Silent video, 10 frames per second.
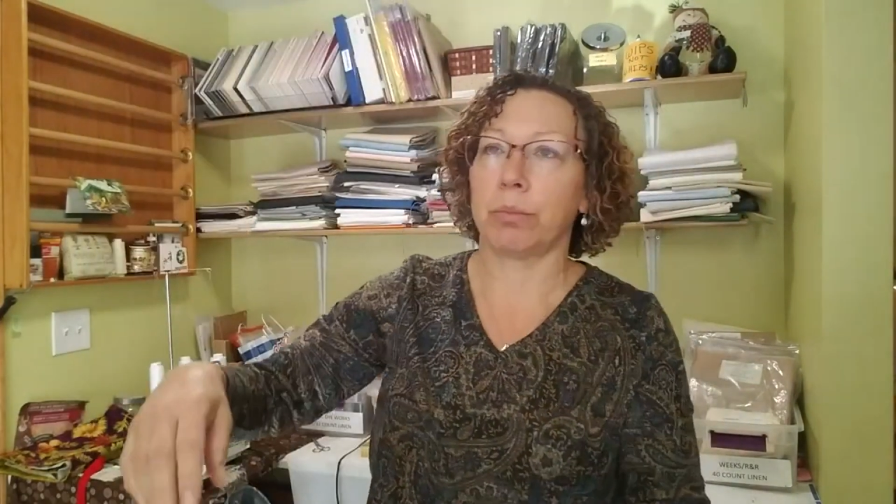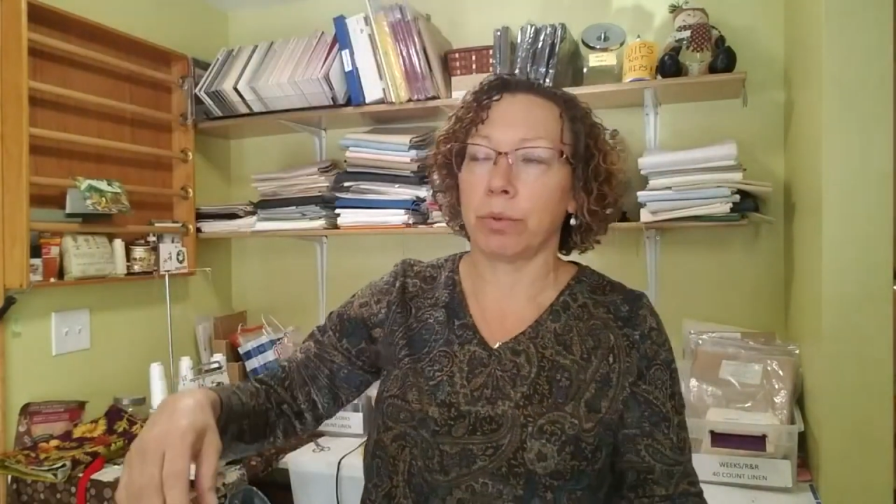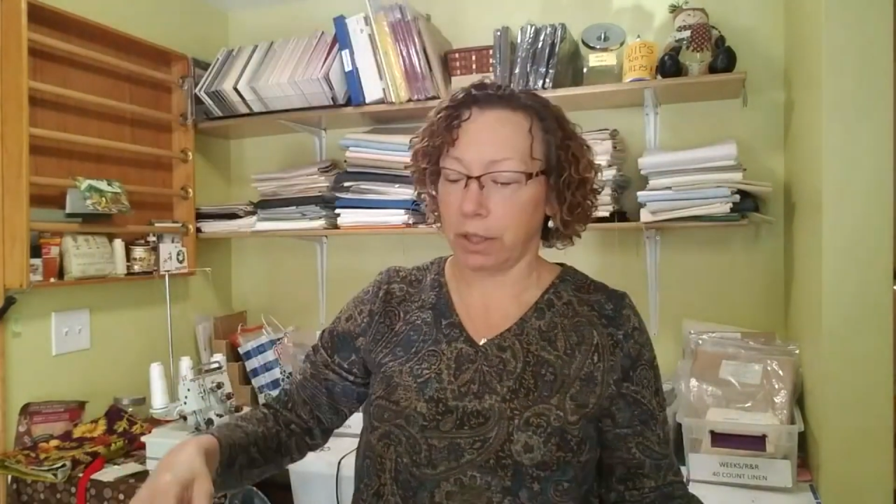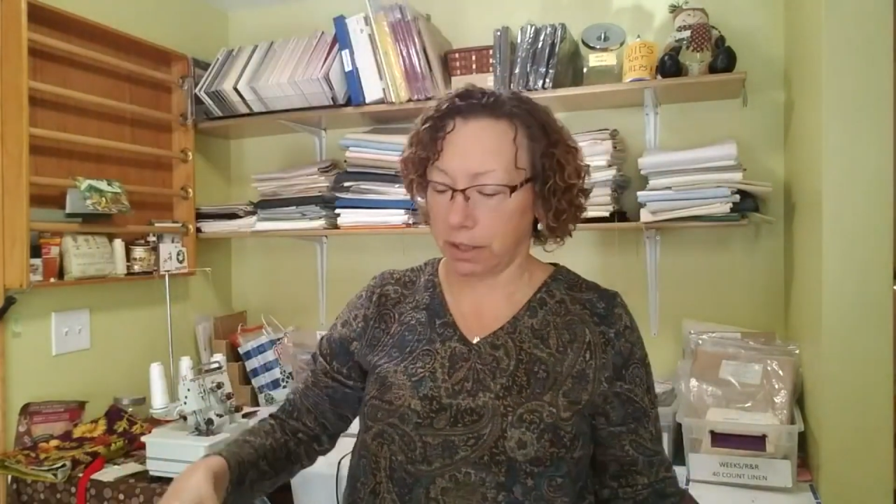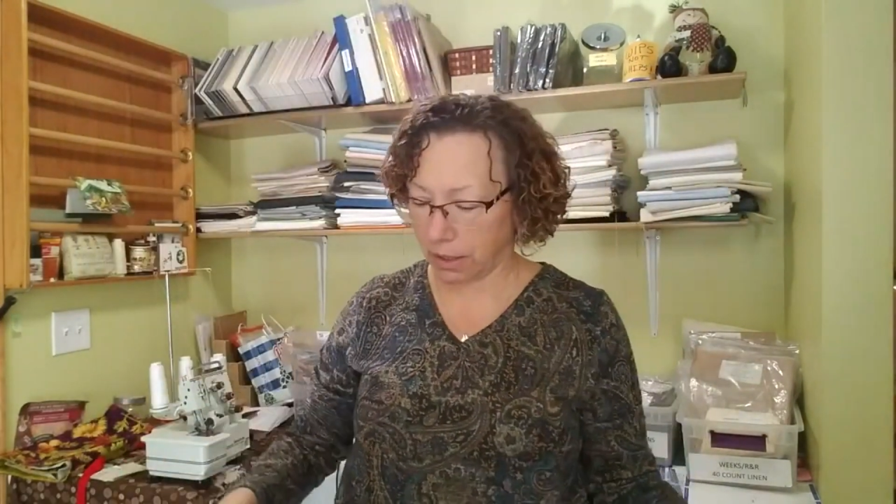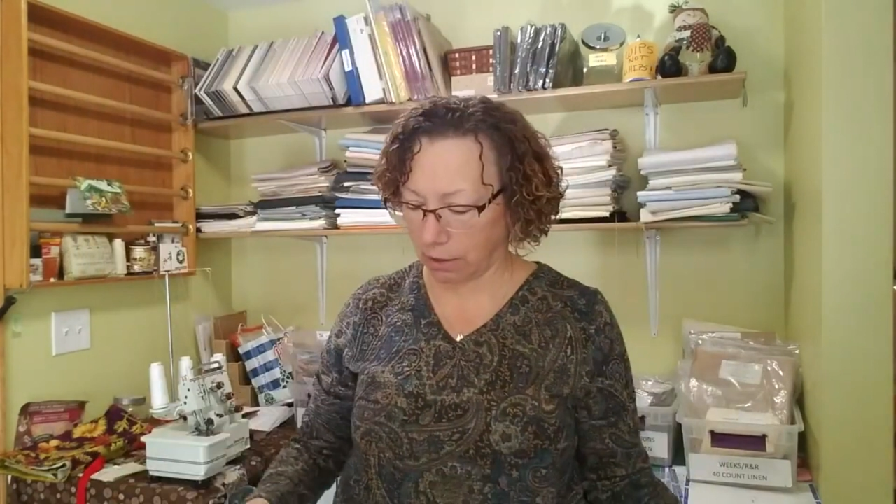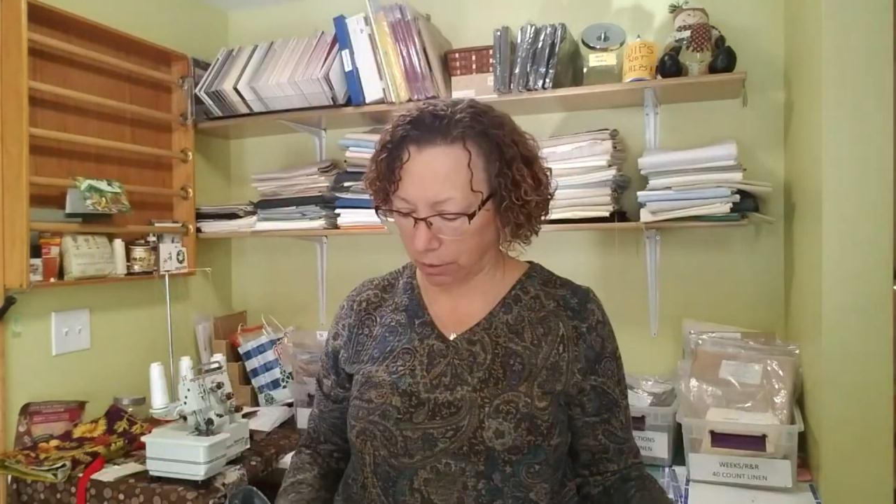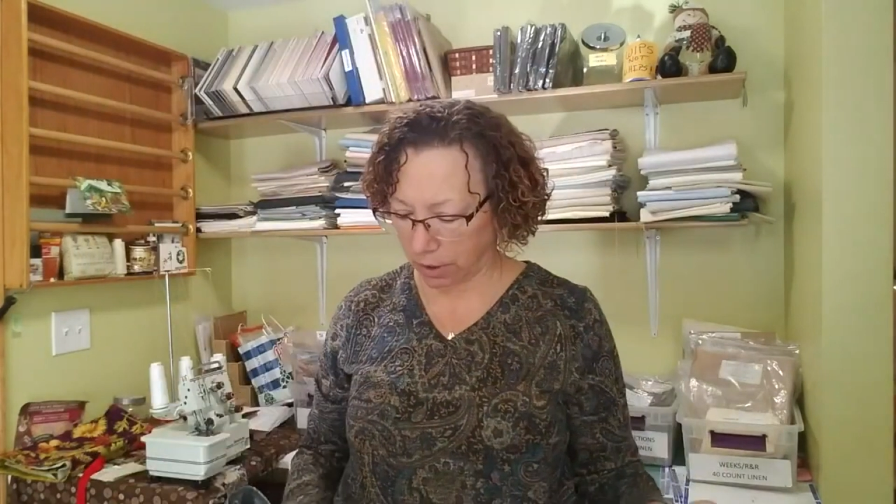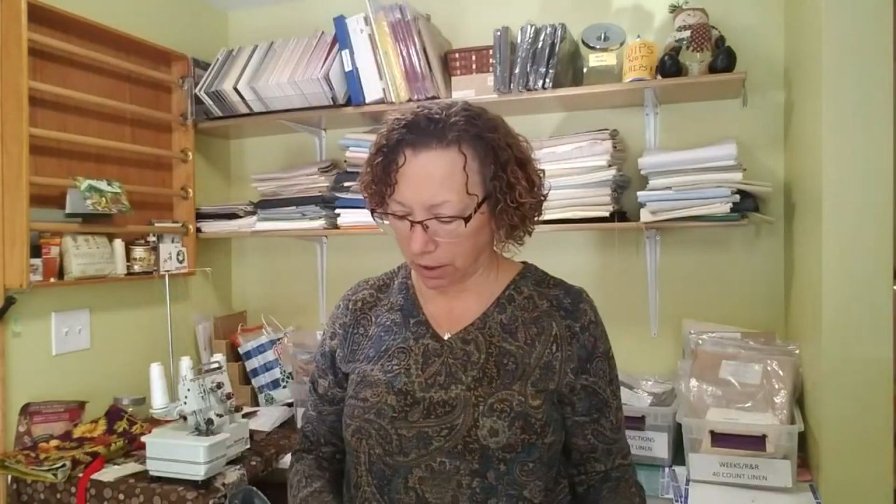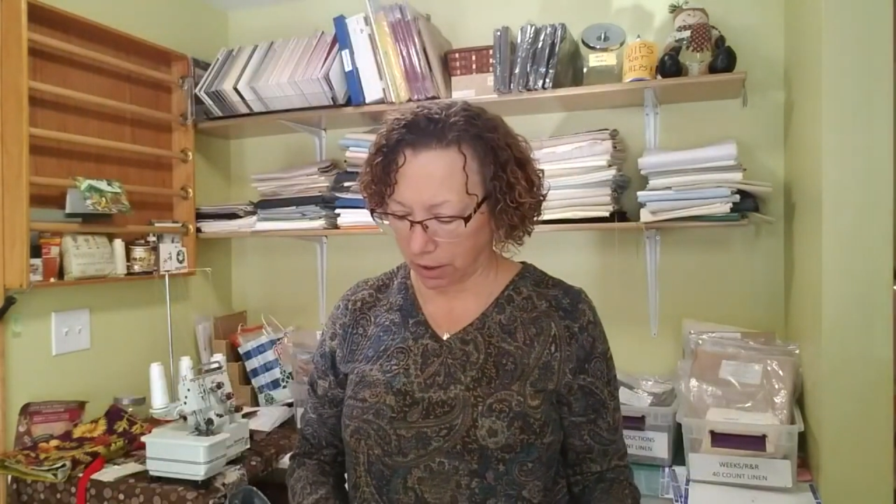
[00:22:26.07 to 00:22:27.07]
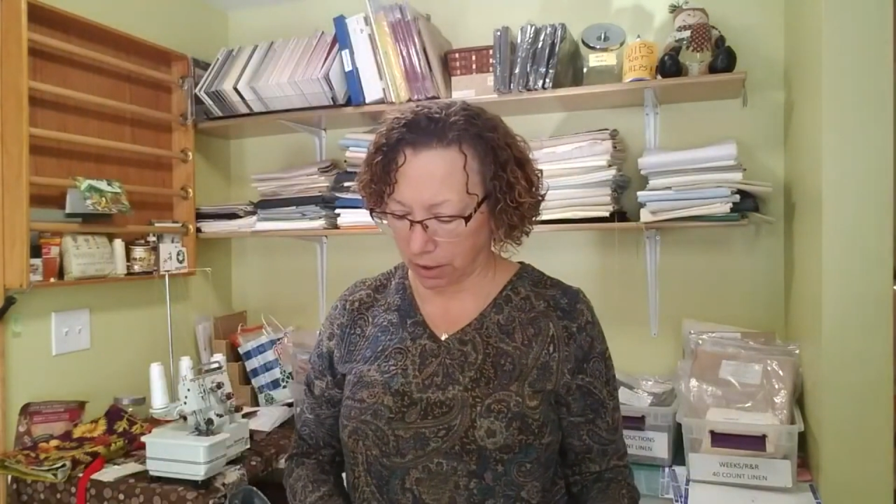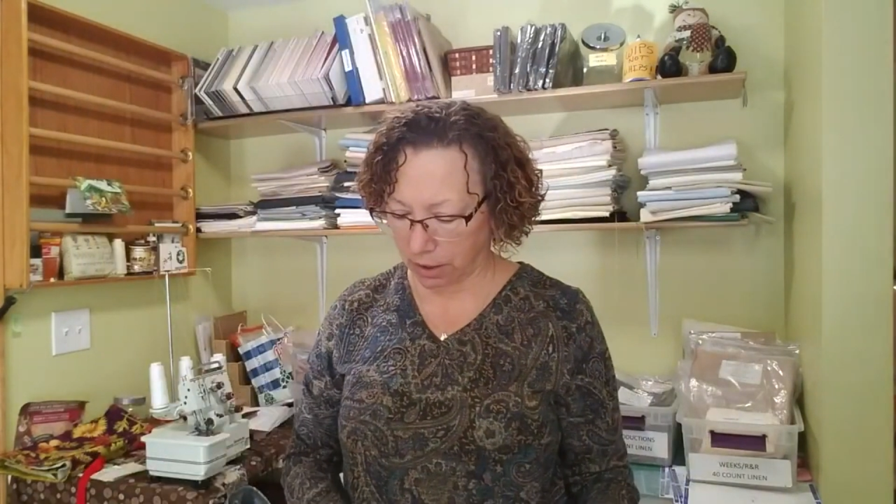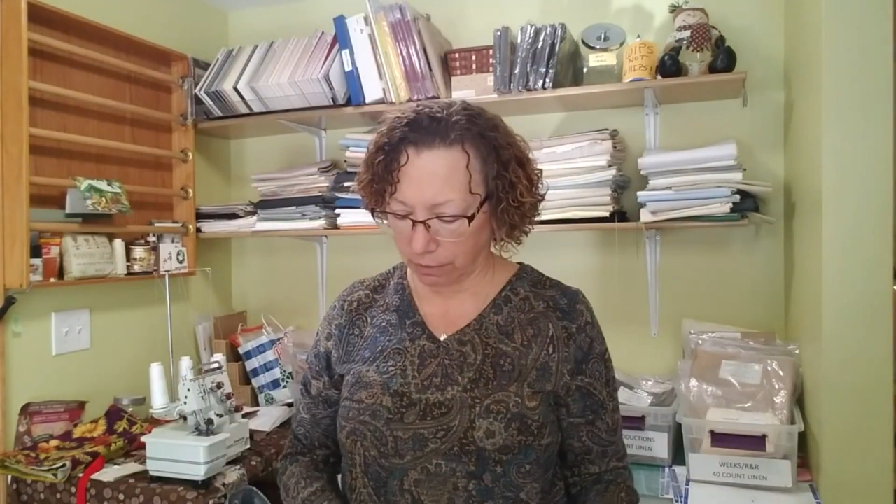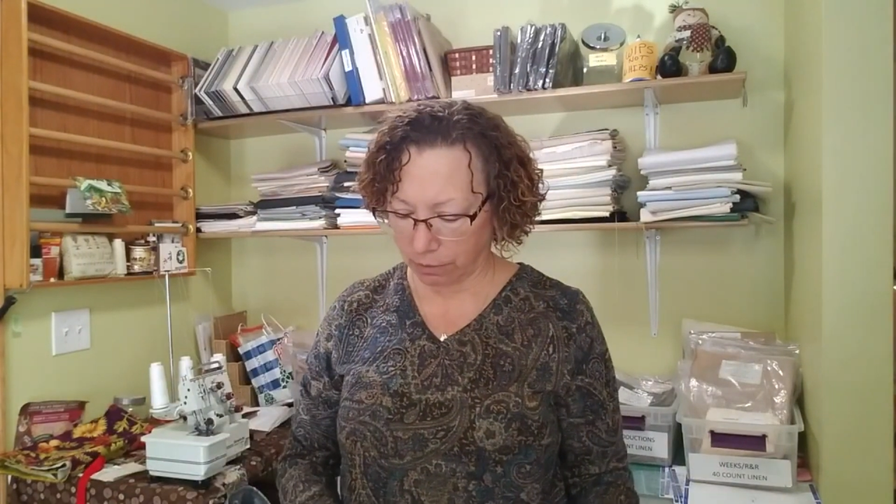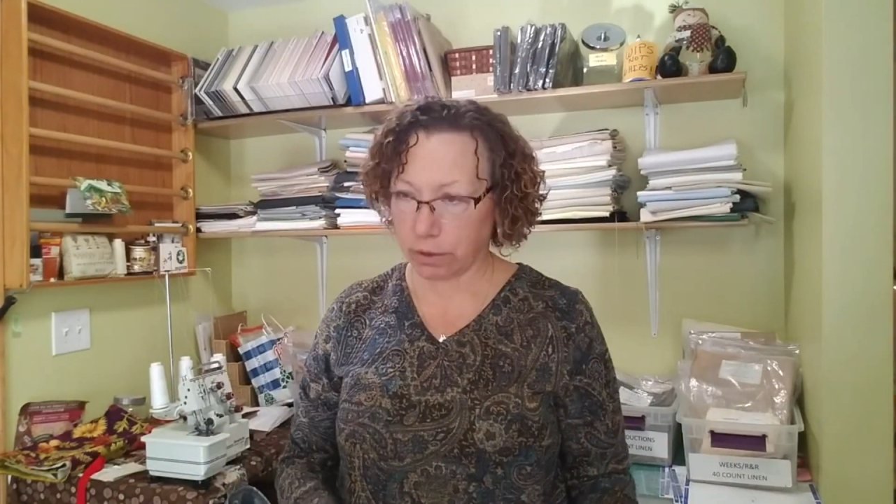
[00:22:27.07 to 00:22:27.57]
bright outside
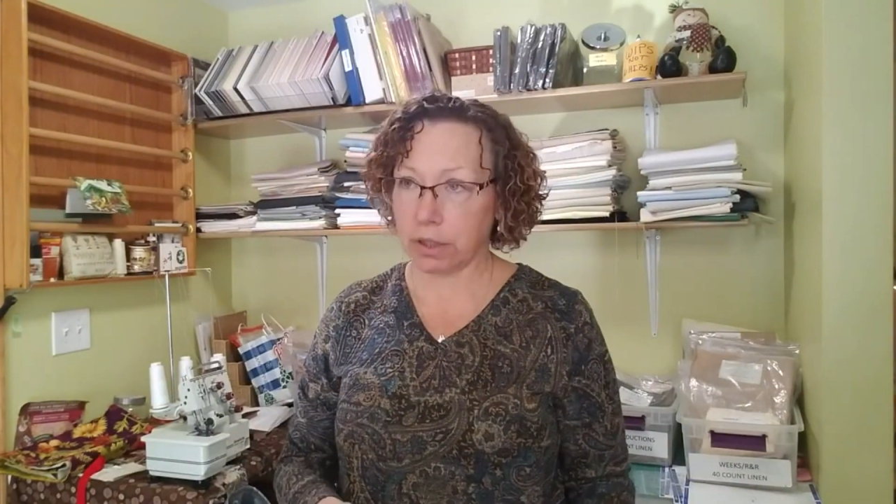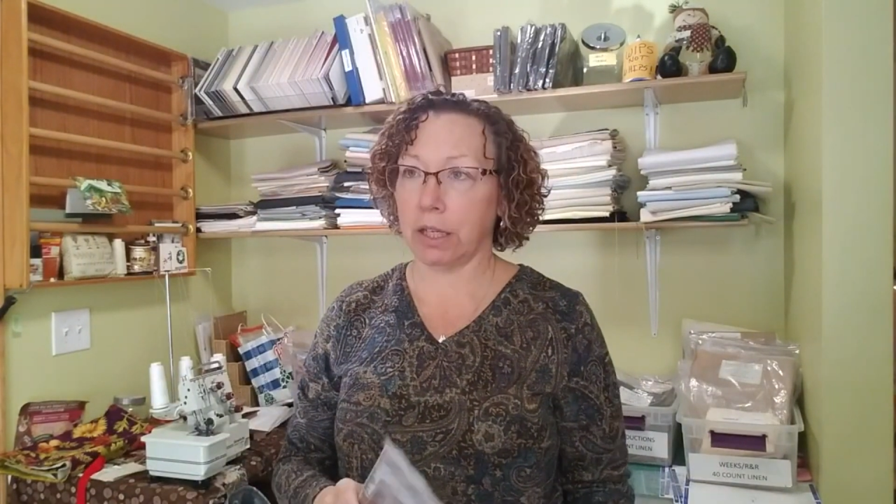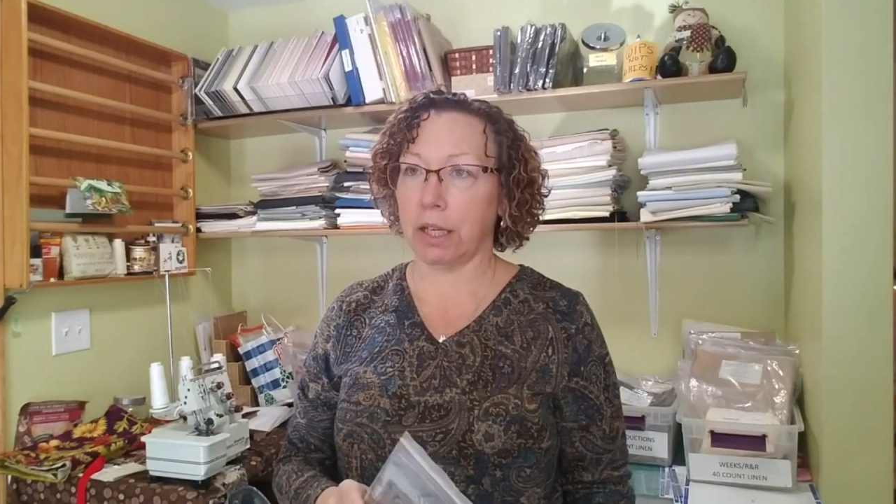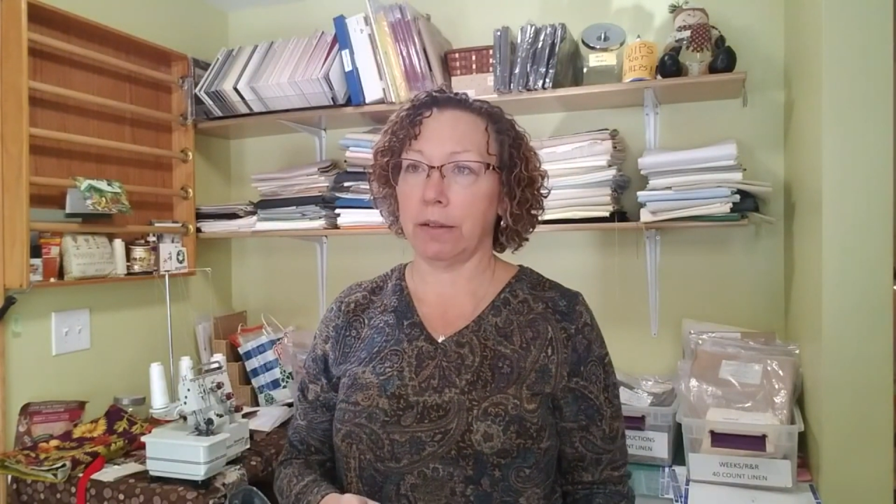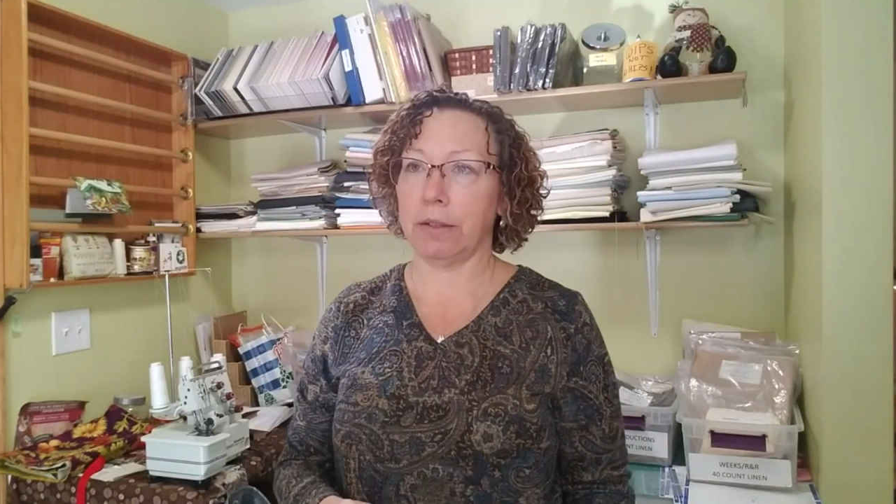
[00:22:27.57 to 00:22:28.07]
today.